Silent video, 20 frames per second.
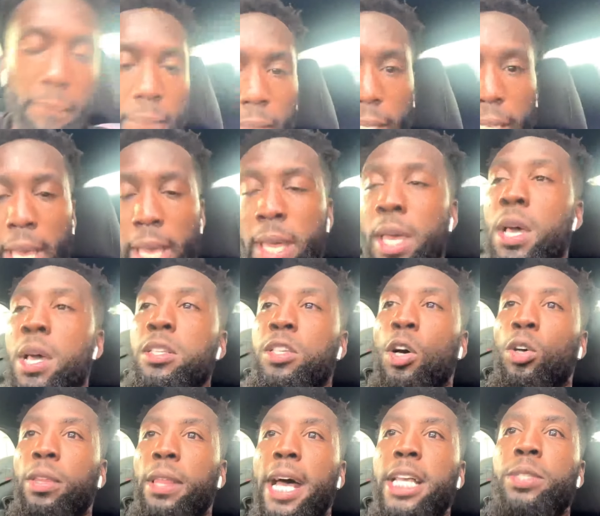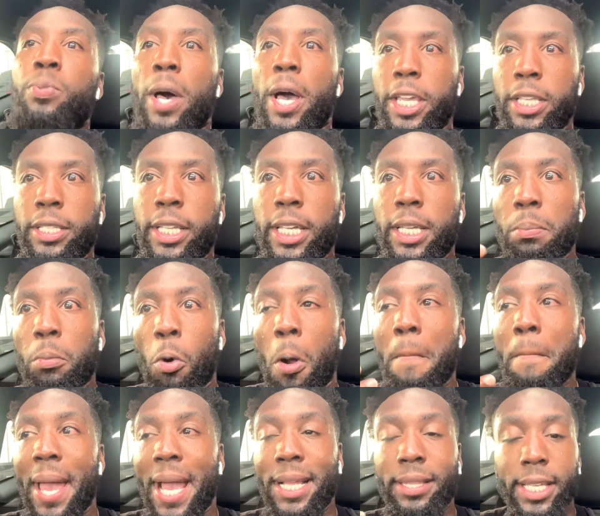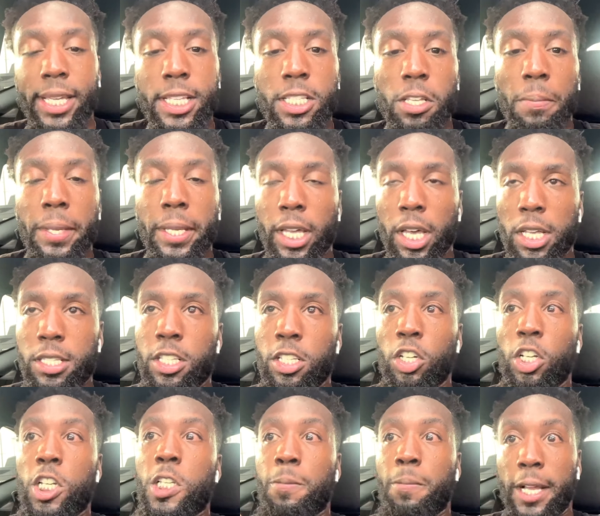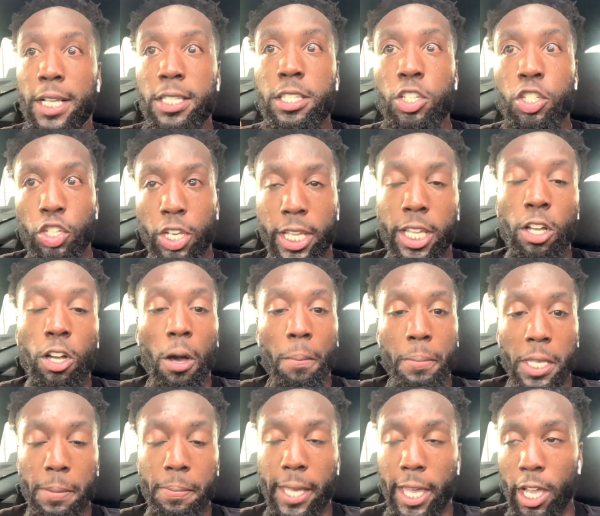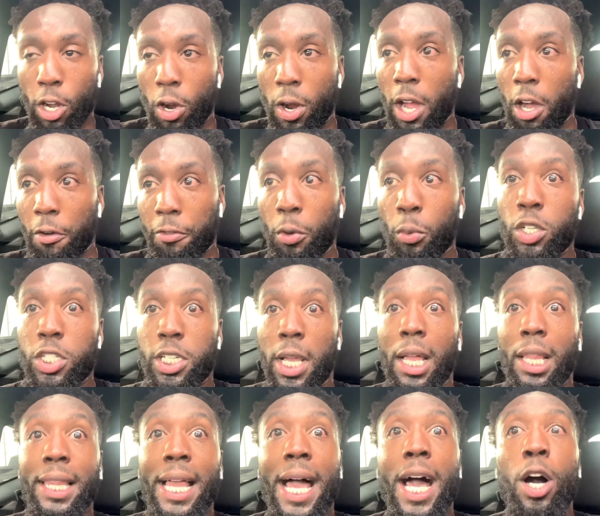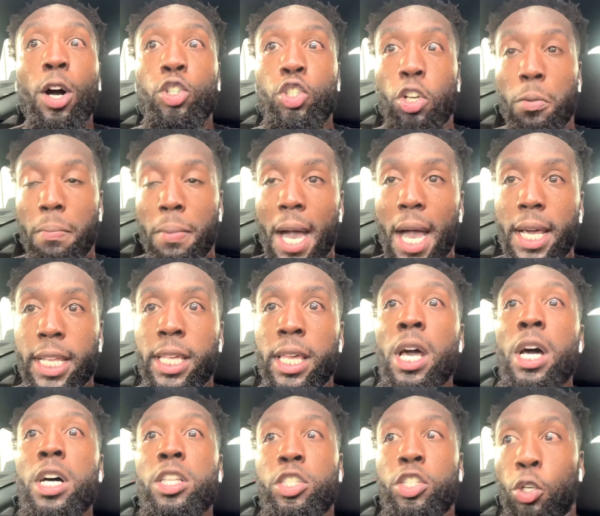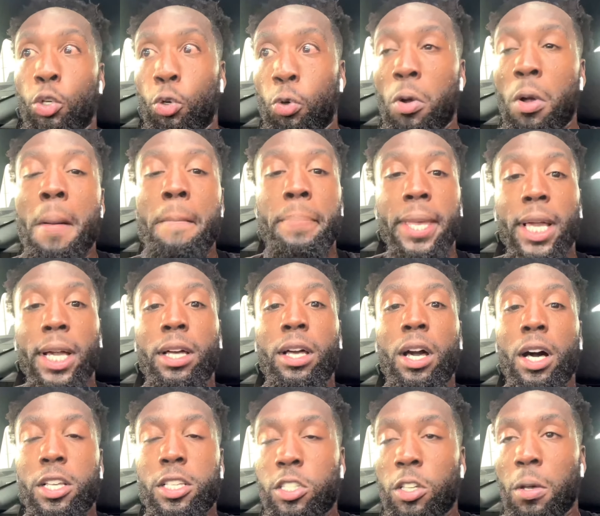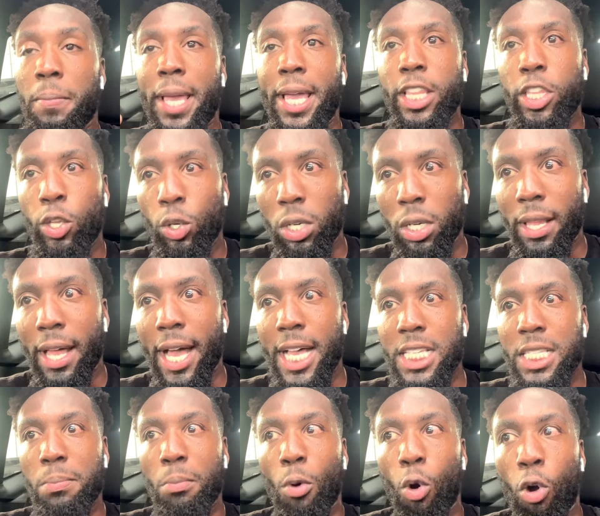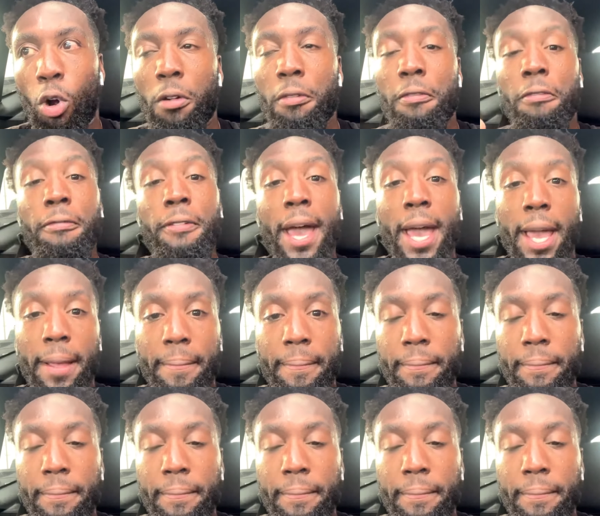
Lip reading: Okay, so that's why you need more magnesium, because it's going to express the gene called PPAR alpha, which allows your body to be accustomed and utilize more fat.